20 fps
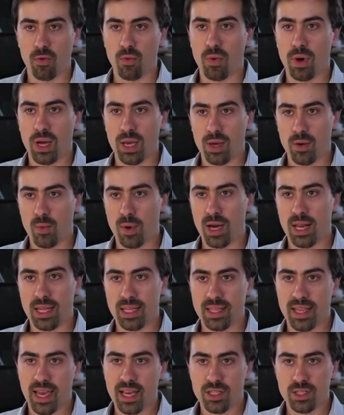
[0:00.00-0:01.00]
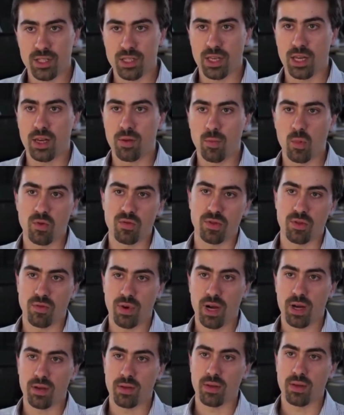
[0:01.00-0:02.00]
while it dances and it moves
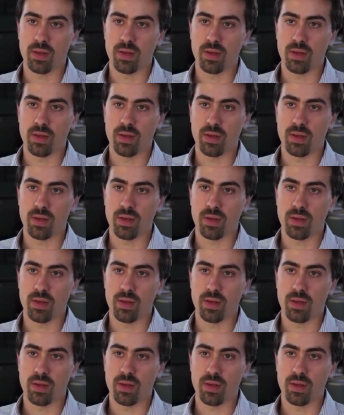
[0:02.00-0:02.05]
around.